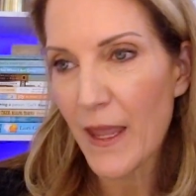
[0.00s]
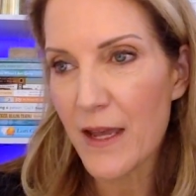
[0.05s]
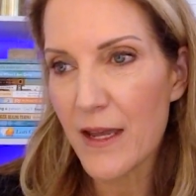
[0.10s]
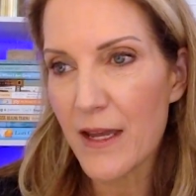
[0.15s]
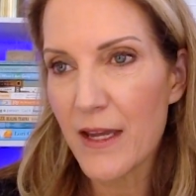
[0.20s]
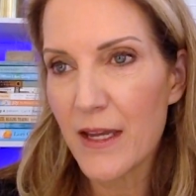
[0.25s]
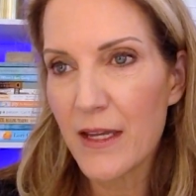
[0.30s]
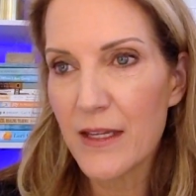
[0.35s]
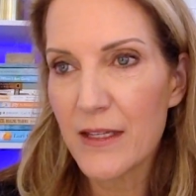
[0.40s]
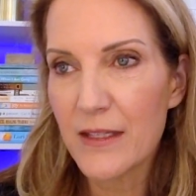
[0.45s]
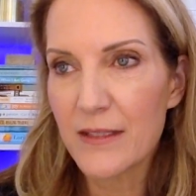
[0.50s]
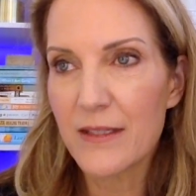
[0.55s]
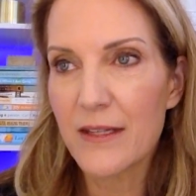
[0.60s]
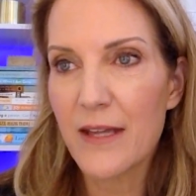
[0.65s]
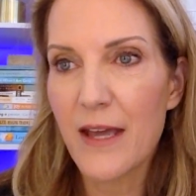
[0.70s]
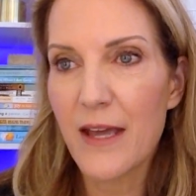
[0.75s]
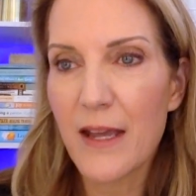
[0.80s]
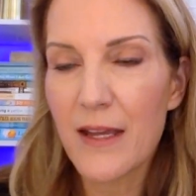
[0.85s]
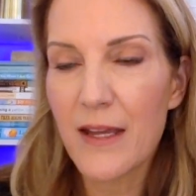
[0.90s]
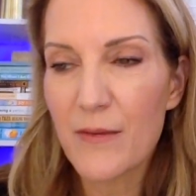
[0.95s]
His
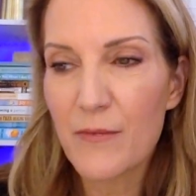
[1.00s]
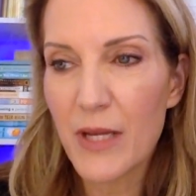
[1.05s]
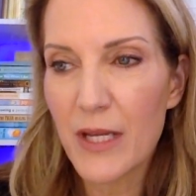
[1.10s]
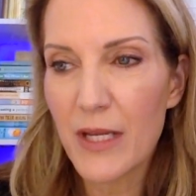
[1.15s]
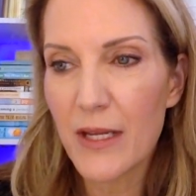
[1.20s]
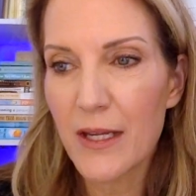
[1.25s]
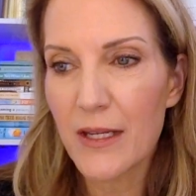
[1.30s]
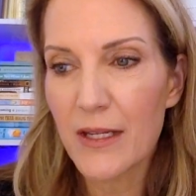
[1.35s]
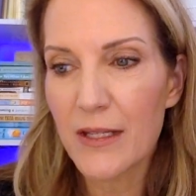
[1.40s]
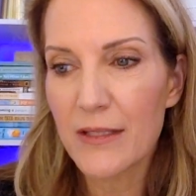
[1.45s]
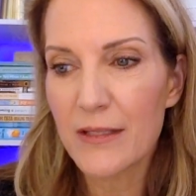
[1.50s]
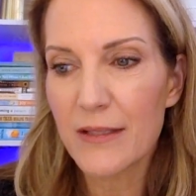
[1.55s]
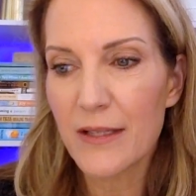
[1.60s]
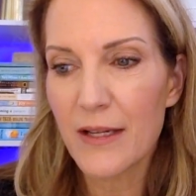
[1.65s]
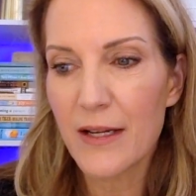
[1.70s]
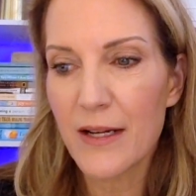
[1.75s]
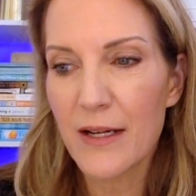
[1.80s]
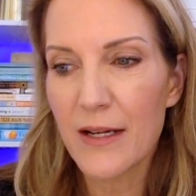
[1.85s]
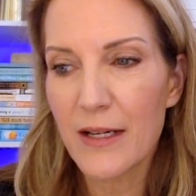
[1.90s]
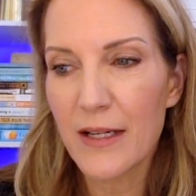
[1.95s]
name is,
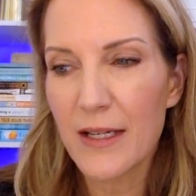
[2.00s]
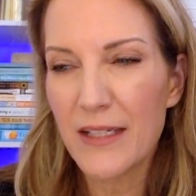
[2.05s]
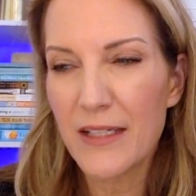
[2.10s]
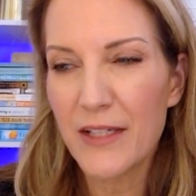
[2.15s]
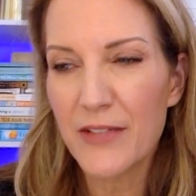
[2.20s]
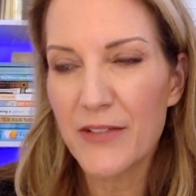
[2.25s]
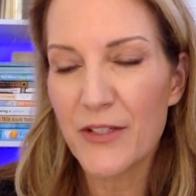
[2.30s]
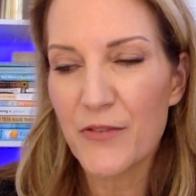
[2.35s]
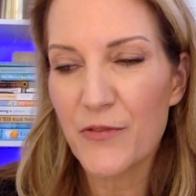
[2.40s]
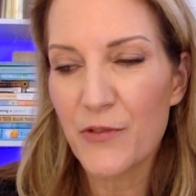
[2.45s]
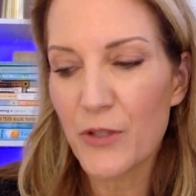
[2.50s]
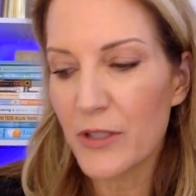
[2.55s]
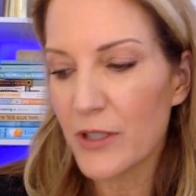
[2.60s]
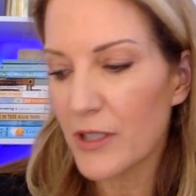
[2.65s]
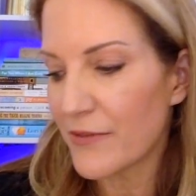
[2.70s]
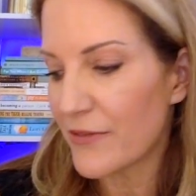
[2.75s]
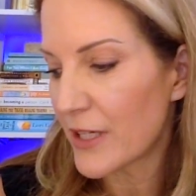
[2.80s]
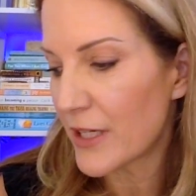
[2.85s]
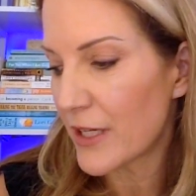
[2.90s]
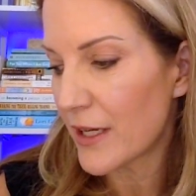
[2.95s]
he does this for a
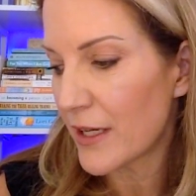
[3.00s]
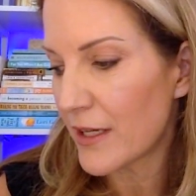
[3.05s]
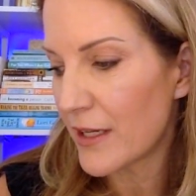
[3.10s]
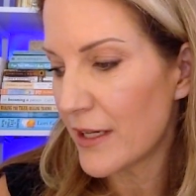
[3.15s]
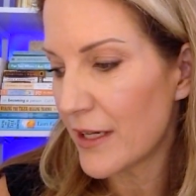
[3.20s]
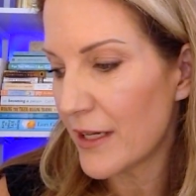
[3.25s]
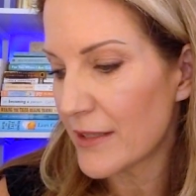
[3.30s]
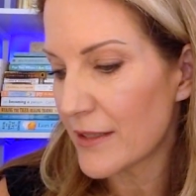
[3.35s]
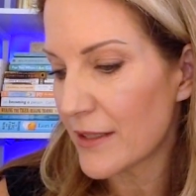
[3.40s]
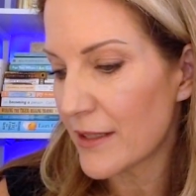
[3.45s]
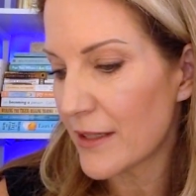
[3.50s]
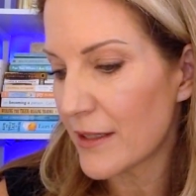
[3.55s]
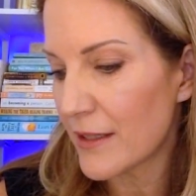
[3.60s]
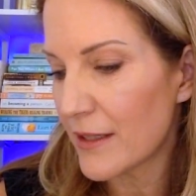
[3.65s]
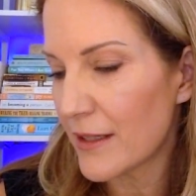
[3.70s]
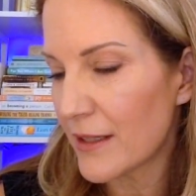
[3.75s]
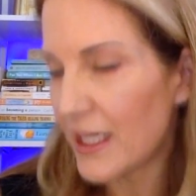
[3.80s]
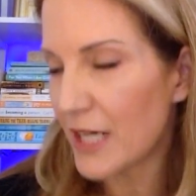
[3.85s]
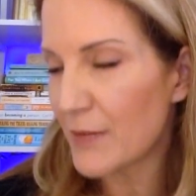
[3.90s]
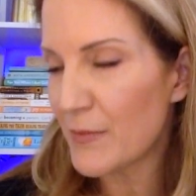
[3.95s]
living. He has I
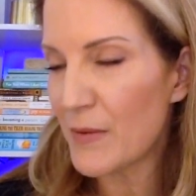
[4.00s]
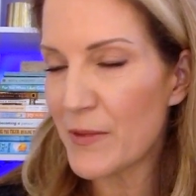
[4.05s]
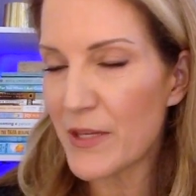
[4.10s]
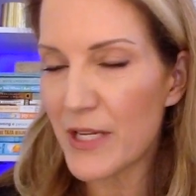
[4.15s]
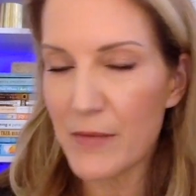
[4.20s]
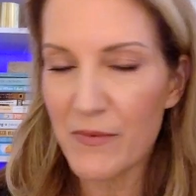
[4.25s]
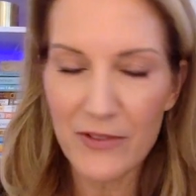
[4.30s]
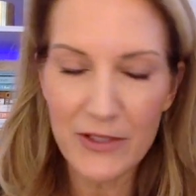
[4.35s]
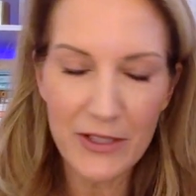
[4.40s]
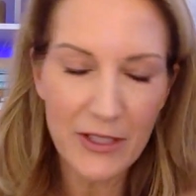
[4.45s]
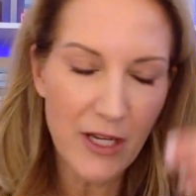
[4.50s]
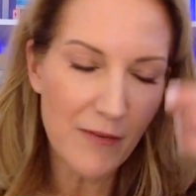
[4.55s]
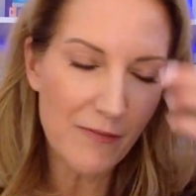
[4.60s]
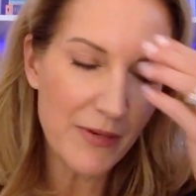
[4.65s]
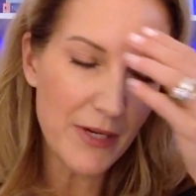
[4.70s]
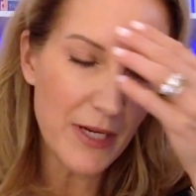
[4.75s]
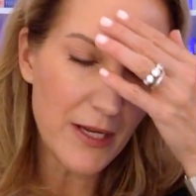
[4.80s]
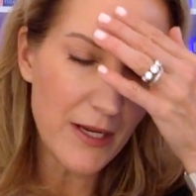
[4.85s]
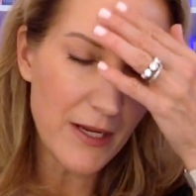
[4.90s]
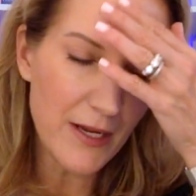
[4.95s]
can't remember the name of his
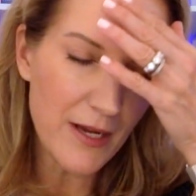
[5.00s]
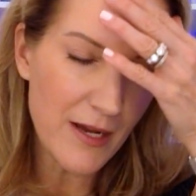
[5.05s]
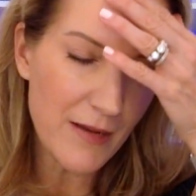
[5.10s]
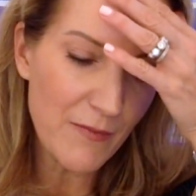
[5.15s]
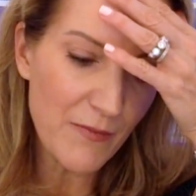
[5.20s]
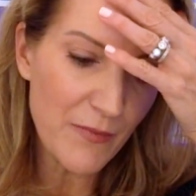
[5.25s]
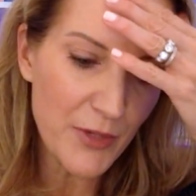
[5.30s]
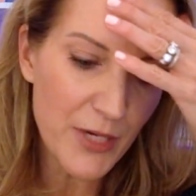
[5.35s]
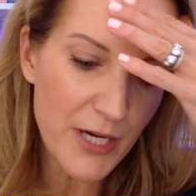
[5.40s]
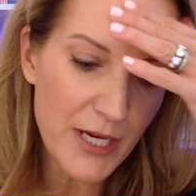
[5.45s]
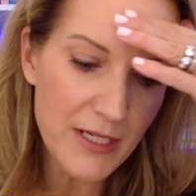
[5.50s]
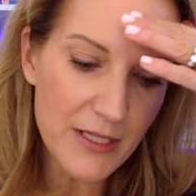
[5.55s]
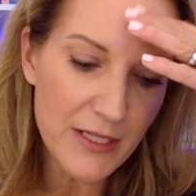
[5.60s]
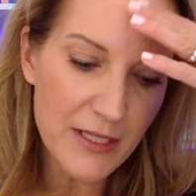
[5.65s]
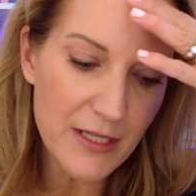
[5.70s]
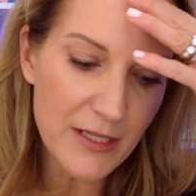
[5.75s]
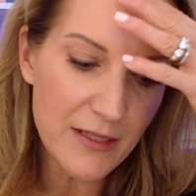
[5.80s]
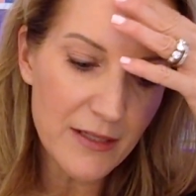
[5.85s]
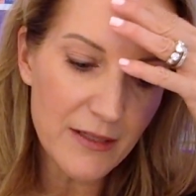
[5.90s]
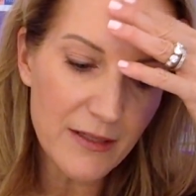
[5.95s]
company.
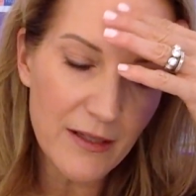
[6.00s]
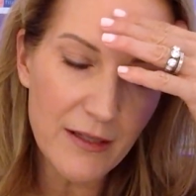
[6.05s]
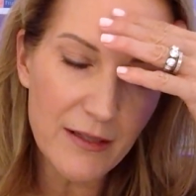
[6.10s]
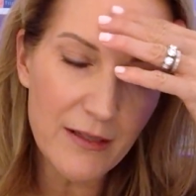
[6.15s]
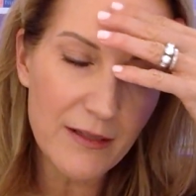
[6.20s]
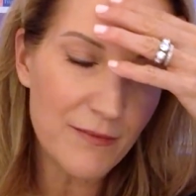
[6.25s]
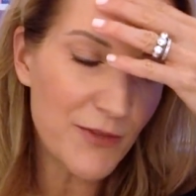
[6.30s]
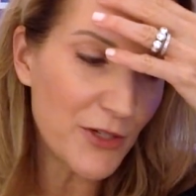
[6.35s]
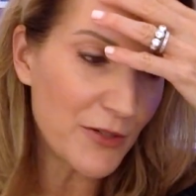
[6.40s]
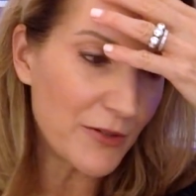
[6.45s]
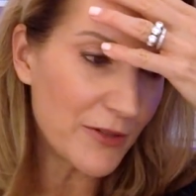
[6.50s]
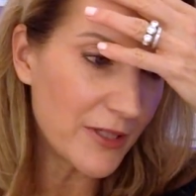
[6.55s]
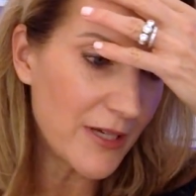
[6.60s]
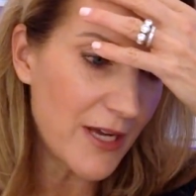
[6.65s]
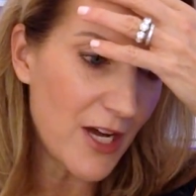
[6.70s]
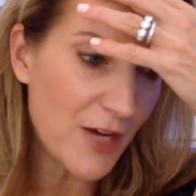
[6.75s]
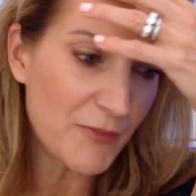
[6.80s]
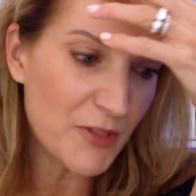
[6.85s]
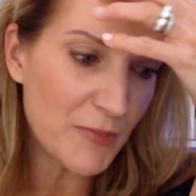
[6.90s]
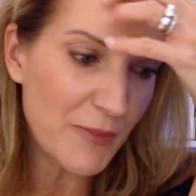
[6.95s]
Brandon, totally
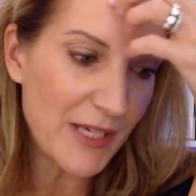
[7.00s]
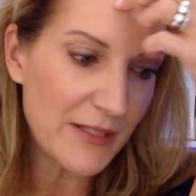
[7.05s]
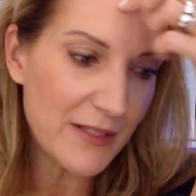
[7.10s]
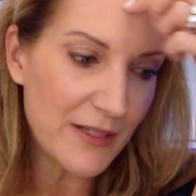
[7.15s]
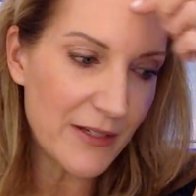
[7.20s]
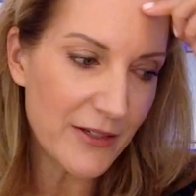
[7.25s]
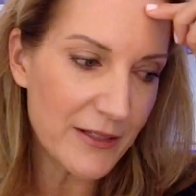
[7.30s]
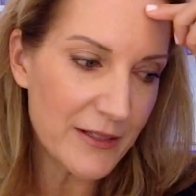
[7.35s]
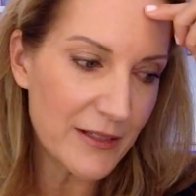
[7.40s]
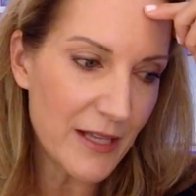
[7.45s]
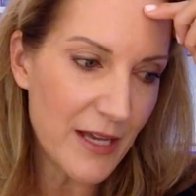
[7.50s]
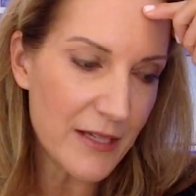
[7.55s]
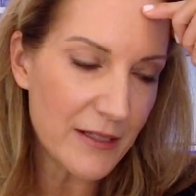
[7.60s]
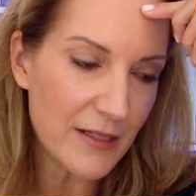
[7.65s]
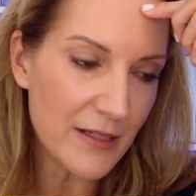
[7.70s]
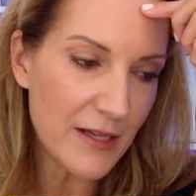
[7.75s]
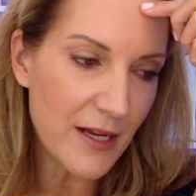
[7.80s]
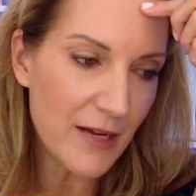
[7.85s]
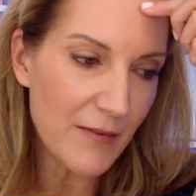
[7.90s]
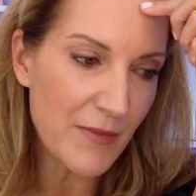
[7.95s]
now I'm spacing on his
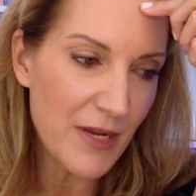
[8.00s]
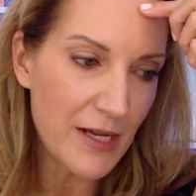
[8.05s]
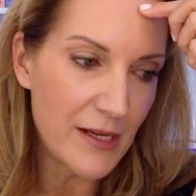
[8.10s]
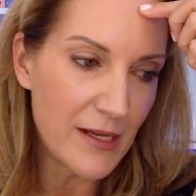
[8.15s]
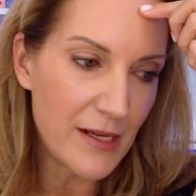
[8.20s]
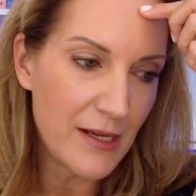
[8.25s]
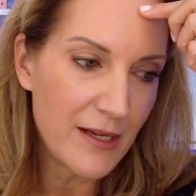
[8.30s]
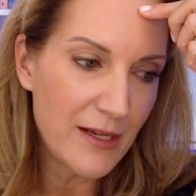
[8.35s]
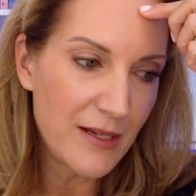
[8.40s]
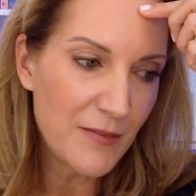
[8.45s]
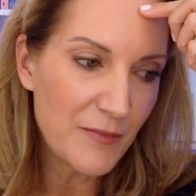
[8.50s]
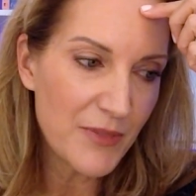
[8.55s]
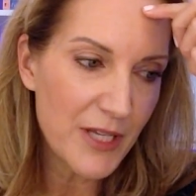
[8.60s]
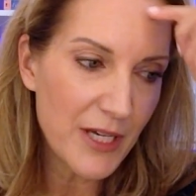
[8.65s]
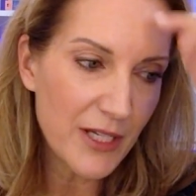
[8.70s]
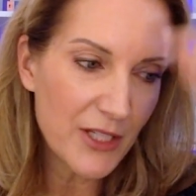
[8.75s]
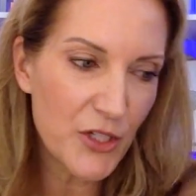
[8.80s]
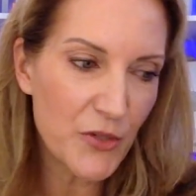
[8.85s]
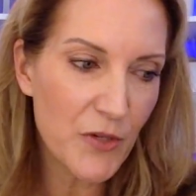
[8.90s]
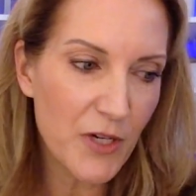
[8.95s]
last name.
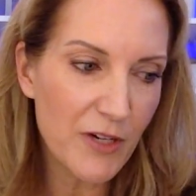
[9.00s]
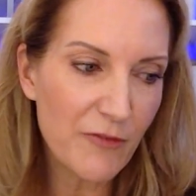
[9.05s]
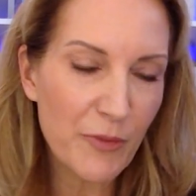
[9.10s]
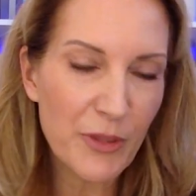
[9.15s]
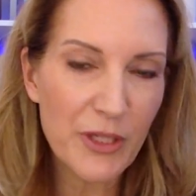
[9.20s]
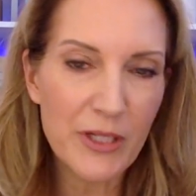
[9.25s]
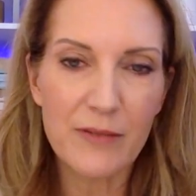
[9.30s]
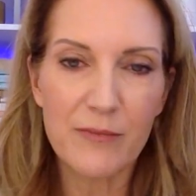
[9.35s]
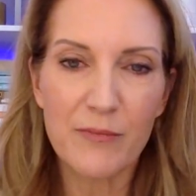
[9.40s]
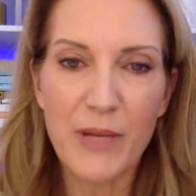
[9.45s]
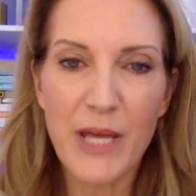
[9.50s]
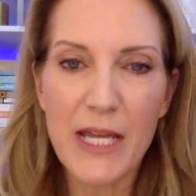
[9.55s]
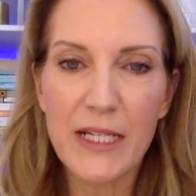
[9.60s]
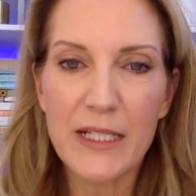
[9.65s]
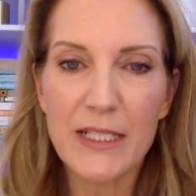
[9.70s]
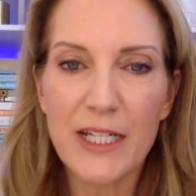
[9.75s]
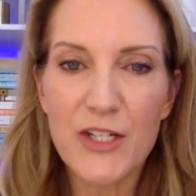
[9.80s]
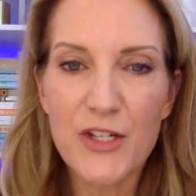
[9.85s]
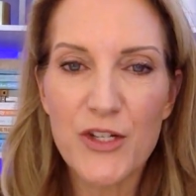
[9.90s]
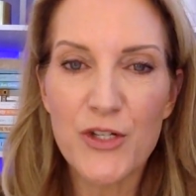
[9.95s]
That's who I've been paying
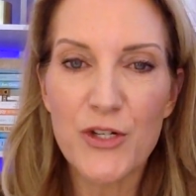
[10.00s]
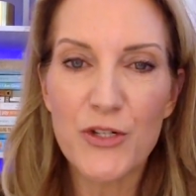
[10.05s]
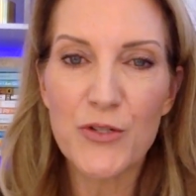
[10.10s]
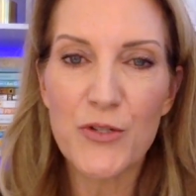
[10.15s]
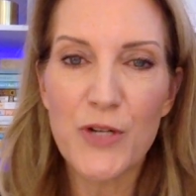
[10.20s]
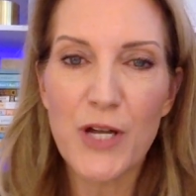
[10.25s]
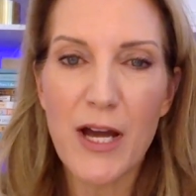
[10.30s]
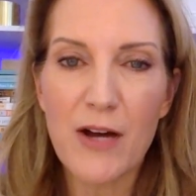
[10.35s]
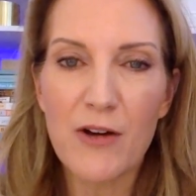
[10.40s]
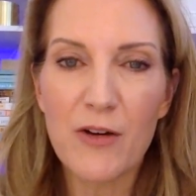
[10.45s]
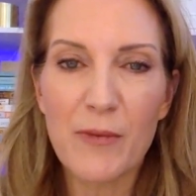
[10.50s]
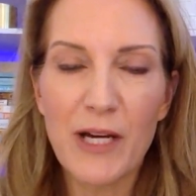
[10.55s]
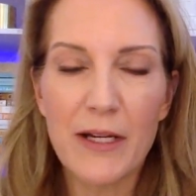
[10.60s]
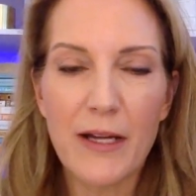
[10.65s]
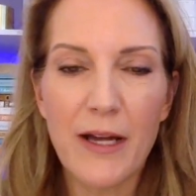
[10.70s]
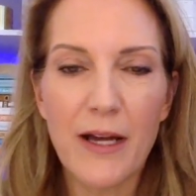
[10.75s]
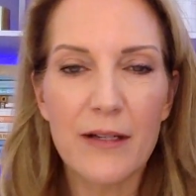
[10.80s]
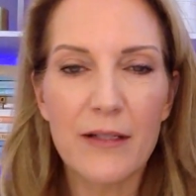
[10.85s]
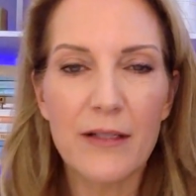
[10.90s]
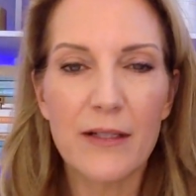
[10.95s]
attention to now about
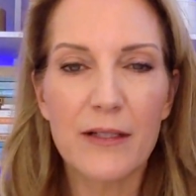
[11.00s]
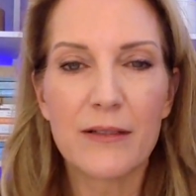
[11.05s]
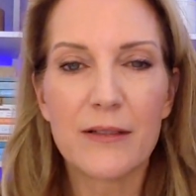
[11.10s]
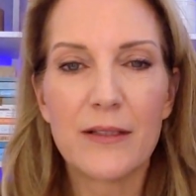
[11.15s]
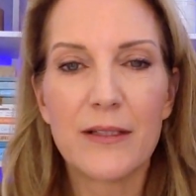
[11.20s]
how to